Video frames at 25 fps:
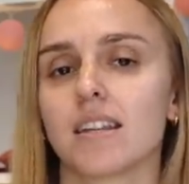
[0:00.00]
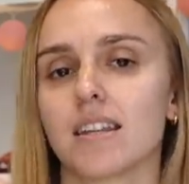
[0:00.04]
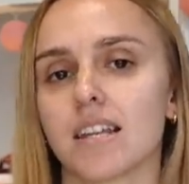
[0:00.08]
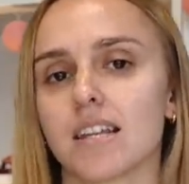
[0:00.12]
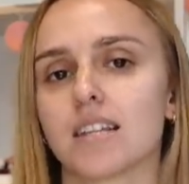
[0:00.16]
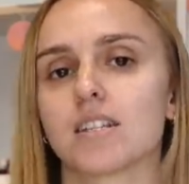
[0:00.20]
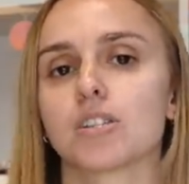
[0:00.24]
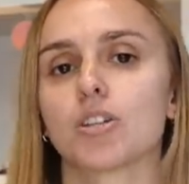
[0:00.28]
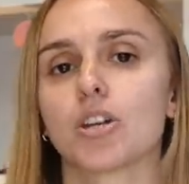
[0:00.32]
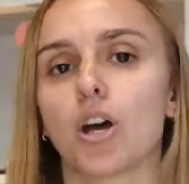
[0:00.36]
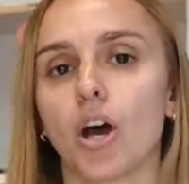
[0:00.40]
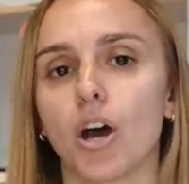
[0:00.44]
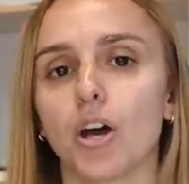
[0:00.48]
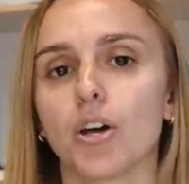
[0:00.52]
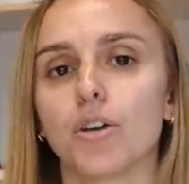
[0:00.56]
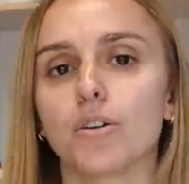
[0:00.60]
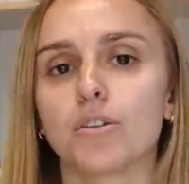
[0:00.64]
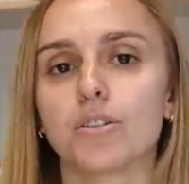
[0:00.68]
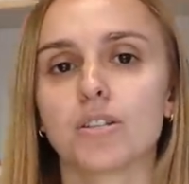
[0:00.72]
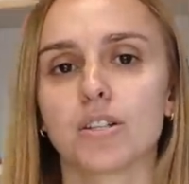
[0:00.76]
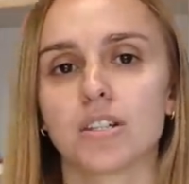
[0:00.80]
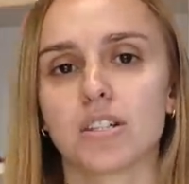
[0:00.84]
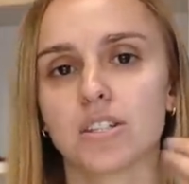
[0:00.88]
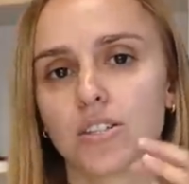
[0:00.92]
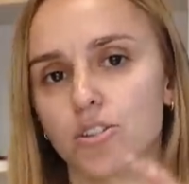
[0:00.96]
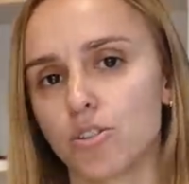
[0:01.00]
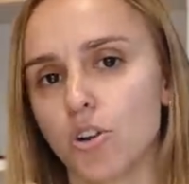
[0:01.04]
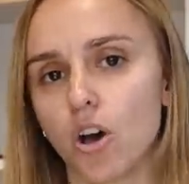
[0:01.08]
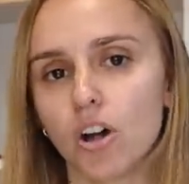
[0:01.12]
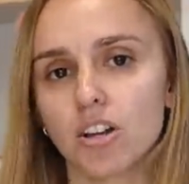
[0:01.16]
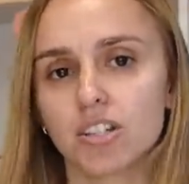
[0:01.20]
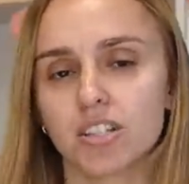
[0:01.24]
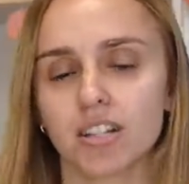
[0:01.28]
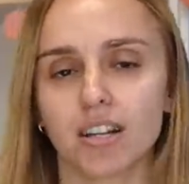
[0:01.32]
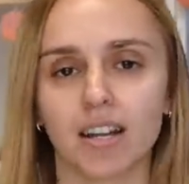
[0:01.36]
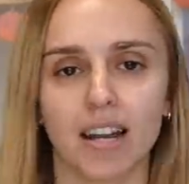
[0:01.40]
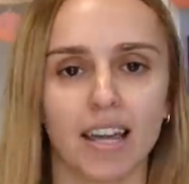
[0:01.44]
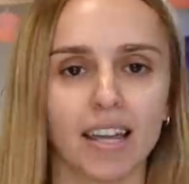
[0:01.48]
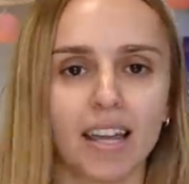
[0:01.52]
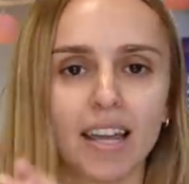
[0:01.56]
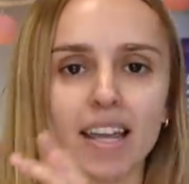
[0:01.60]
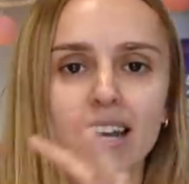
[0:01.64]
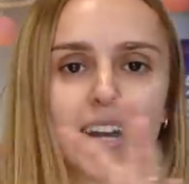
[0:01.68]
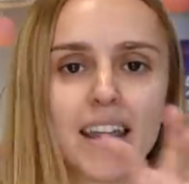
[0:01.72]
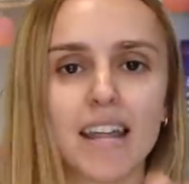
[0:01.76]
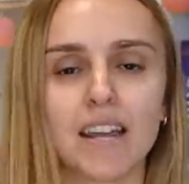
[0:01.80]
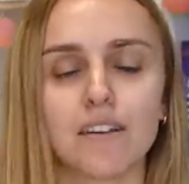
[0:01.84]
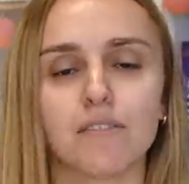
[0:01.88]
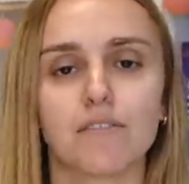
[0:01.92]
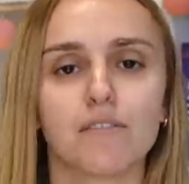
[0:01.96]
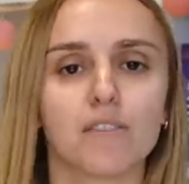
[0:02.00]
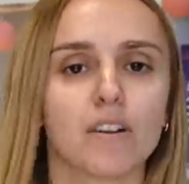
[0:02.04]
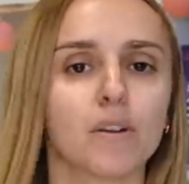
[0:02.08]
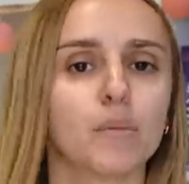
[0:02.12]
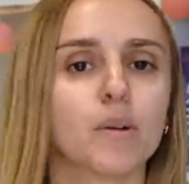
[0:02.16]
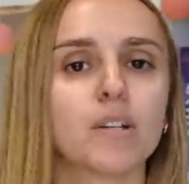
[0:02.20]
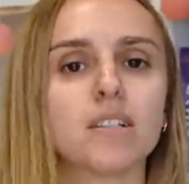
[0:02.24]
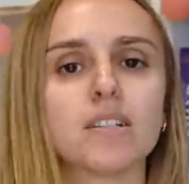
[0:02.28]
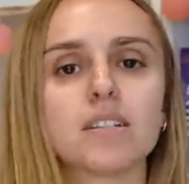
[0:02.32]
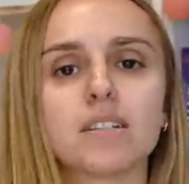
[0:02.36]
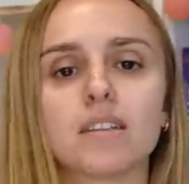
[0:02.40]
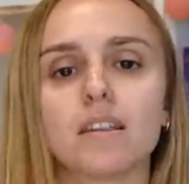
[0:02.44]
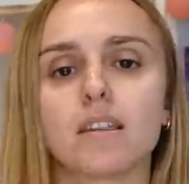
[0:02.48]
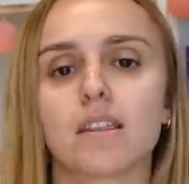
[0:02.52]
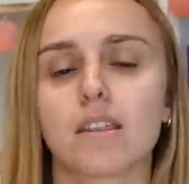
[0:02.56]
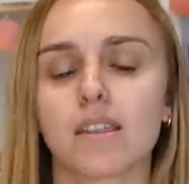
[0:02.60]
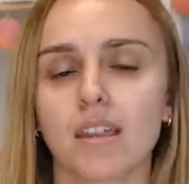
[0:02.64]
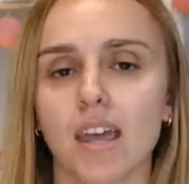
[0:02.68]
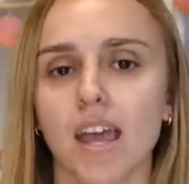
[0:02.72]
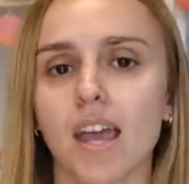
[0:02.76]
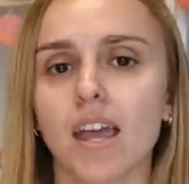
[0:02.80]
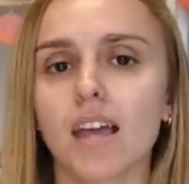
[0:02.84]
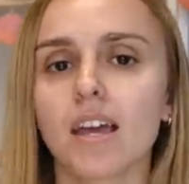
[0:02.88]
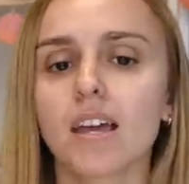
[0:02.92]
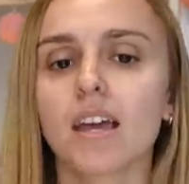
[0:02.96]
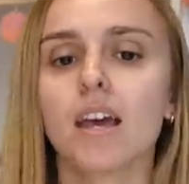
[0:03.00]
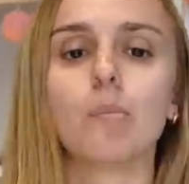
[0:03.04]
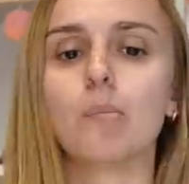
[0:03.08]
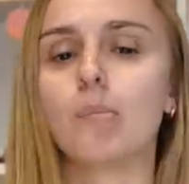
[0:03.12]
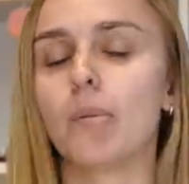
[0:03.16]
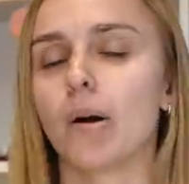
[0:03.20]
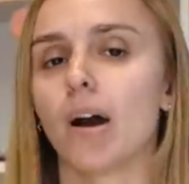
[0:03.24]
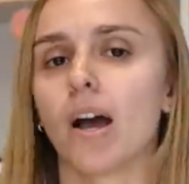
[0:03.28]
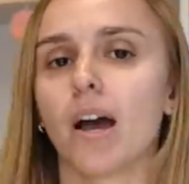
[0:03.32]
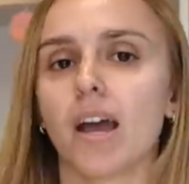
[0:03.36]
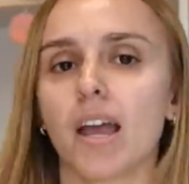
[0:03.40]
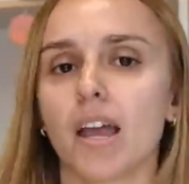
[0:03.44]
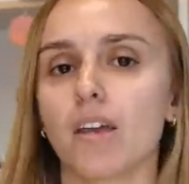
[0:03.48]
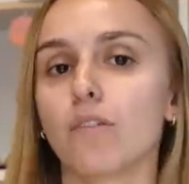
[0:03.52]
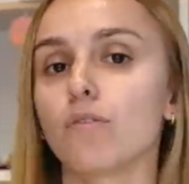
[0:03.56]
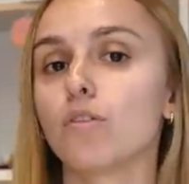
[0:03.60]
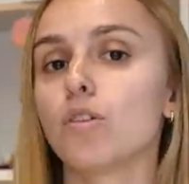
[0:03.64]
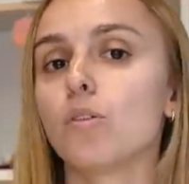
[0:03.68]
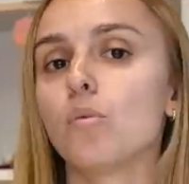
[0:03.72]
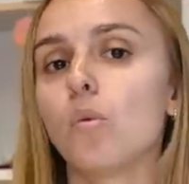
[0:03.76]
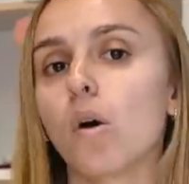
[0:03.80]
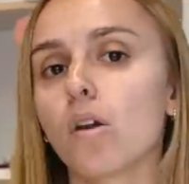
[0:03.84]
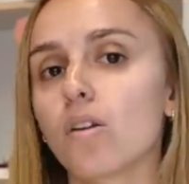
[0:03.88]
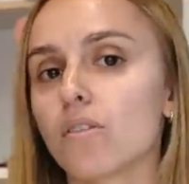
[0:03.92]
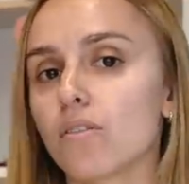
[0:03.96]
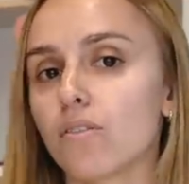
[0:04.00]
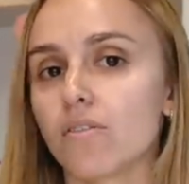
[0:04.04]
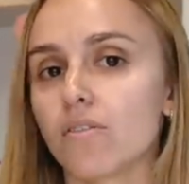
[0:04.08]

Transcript: this code. It's not like an influencer thing, but if you want